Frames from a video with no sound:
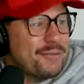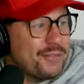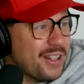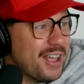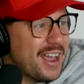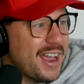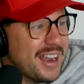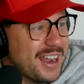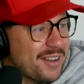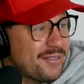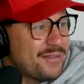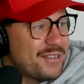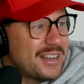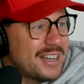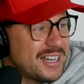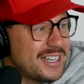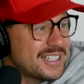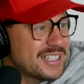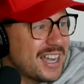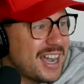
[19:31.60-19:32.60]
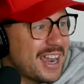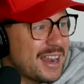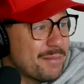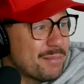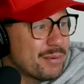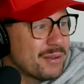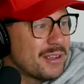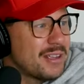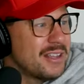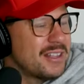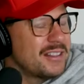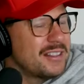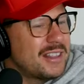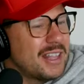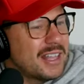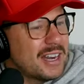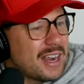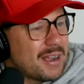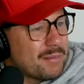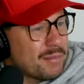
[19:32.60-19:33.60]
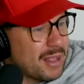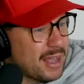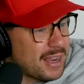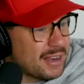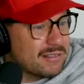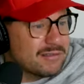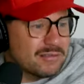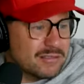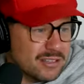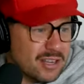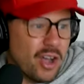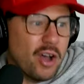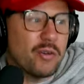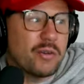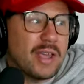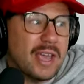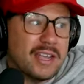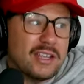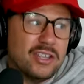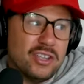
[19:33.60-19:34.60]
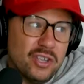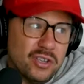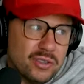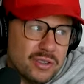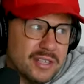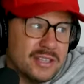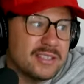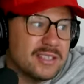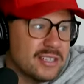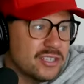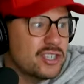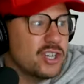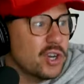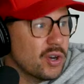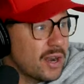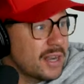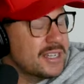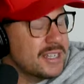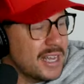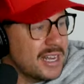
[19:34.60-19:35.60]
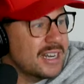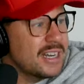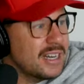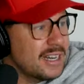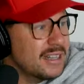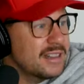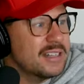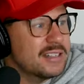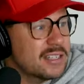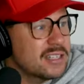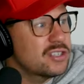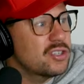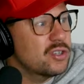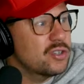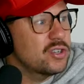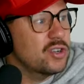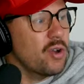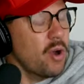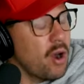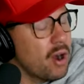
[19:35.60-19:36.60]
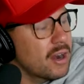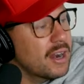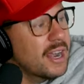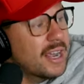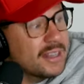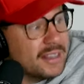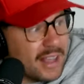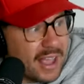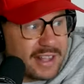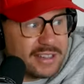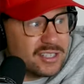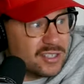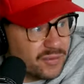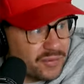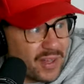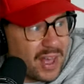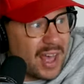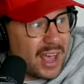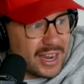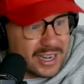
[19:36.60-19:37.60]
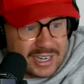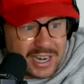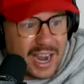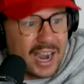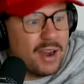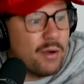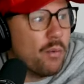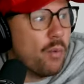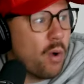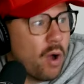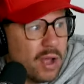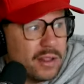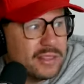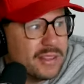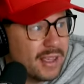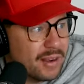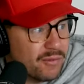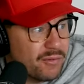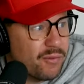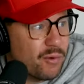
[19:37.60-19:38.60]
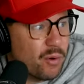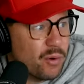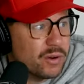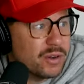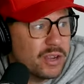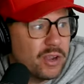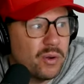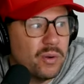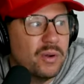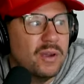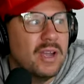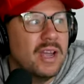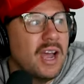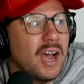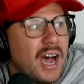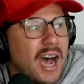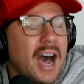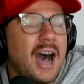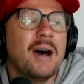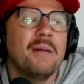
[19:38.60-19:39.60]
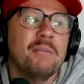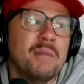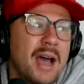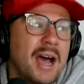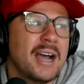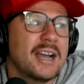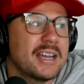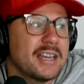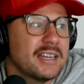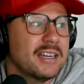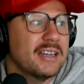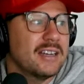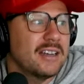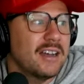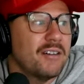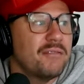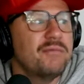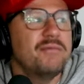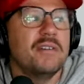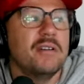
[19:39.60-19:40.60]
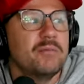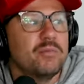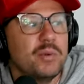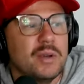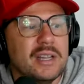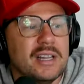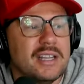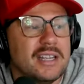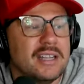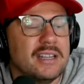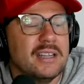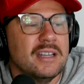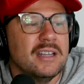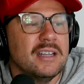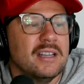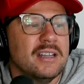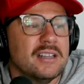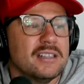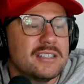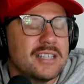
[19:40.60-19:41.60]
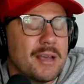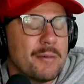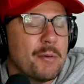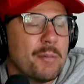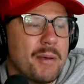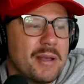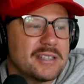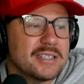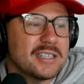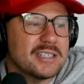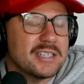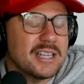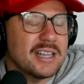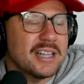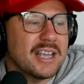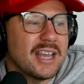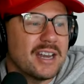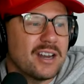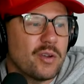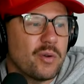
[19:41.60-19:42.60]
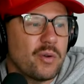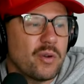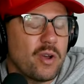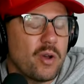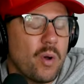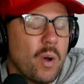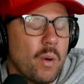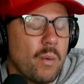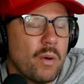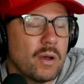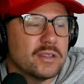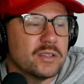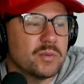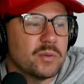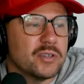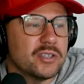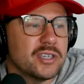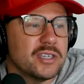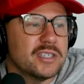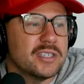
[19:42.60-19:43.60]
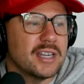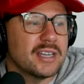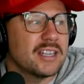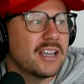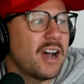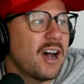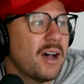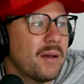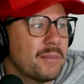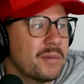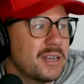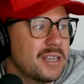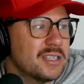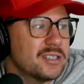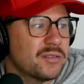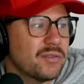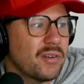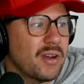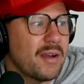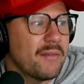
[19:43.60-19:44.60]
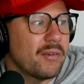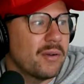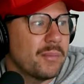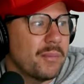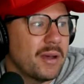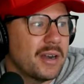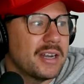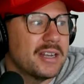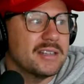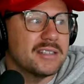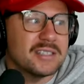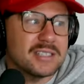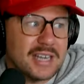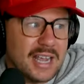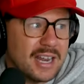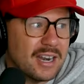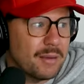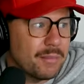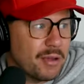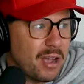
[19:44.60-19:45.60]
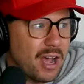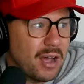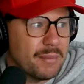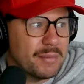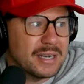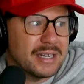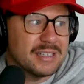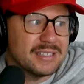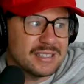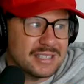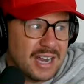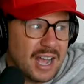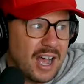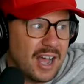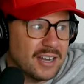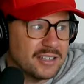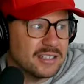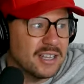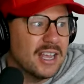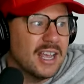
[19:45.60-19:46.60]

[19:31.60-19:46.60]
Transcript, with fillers: flag of any type, then I'm like, okay, you, this is your identity and this is who you are. And that's fine. I want that for you. I'm not gonna uh, really. Tammy Pescatelli had a quote once where she said, "Comedy is for everybody. Stand-up comedy is not."